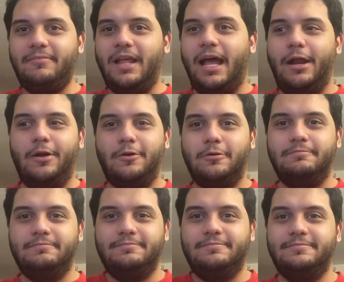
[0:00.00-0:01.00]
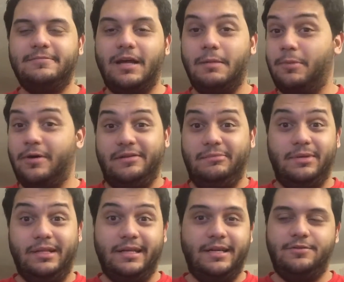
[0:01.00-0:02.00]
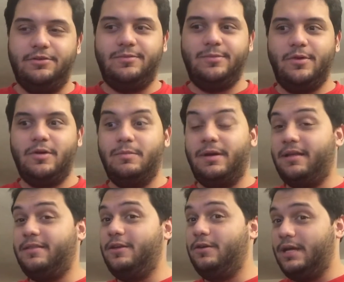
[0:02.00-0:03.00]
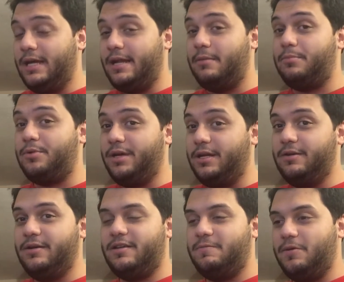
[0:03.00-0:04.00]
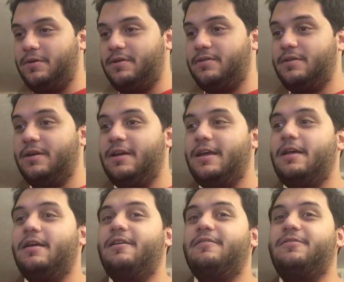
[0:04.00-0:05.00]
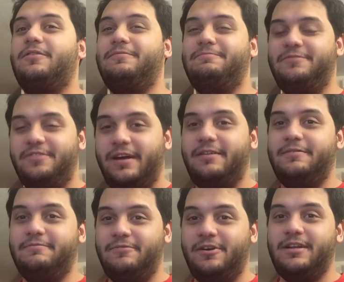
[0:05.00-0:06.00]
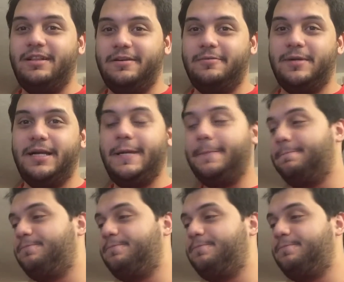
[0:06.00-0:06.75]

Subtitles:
I don't know, a possibility to smoke, but I think you can get a pretty good experience for very little money.